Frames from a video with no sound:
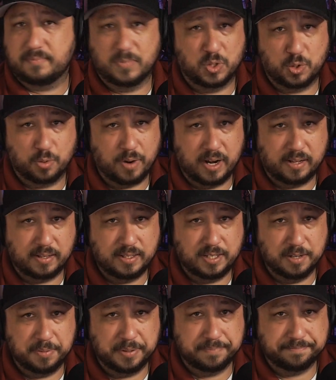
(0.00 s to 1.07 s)
directly
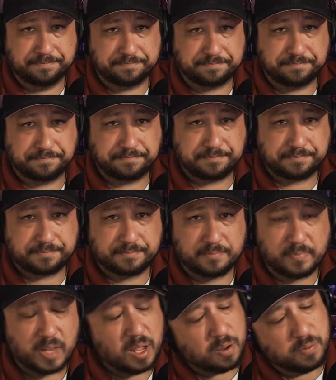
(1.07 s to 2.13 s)
to me.
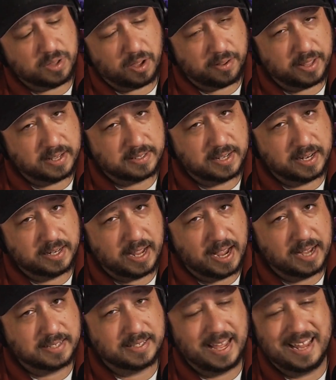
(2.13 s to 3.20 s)
With all that said,
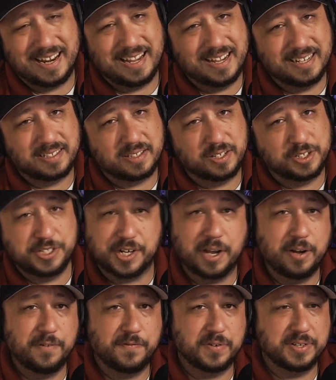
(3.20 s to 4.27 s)
guys, that is the
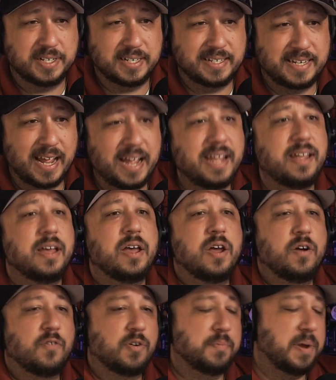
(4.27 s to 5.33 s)
show for today.
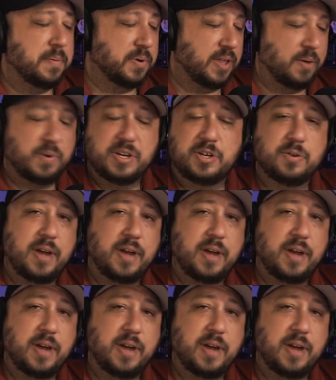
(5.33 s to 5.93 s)
Remember that we do